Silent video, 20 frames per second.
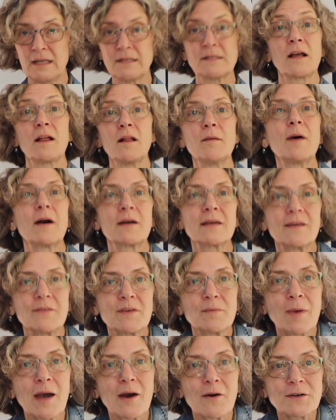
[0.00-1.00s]
all about
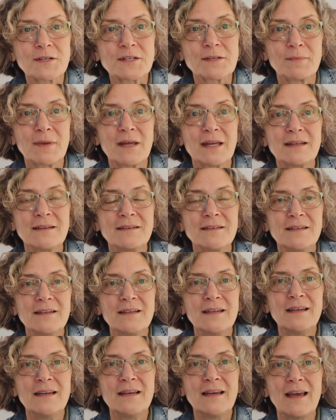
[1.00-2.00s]
giving power to men,
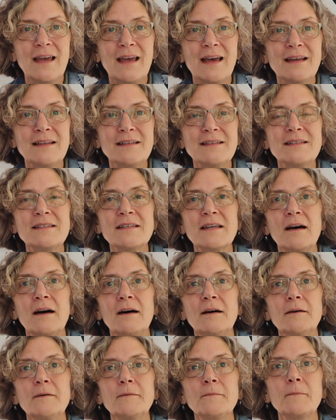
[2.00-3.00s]
and
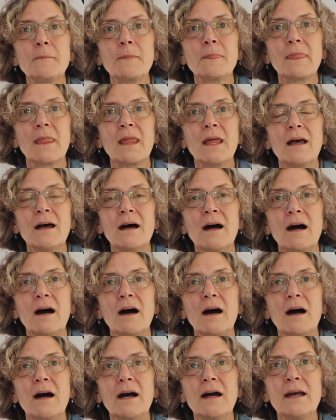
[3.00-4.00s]

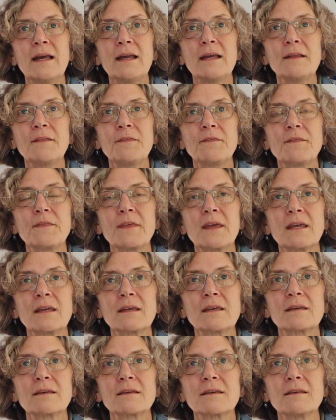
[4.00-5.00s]
I
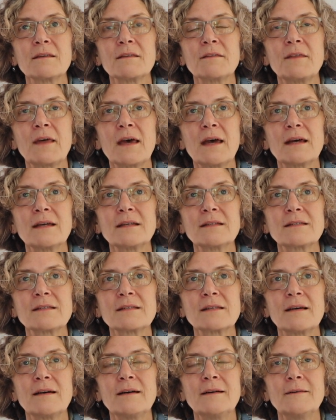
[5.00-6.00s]
think
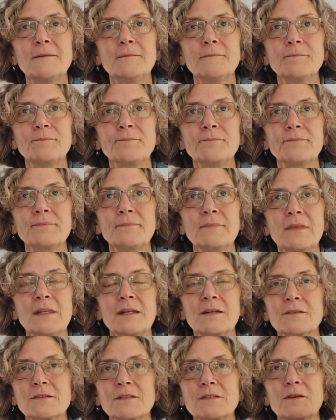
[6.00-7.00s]
that you
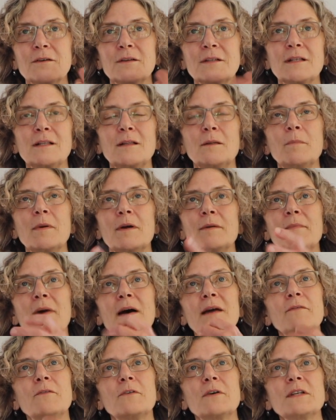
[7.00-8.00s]
know, so a little bit
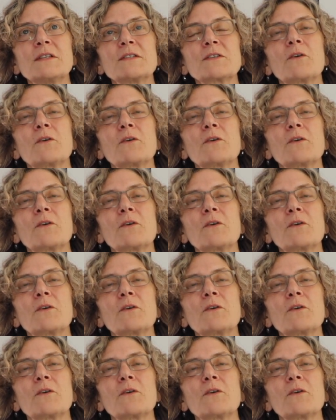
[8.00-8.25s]
my voice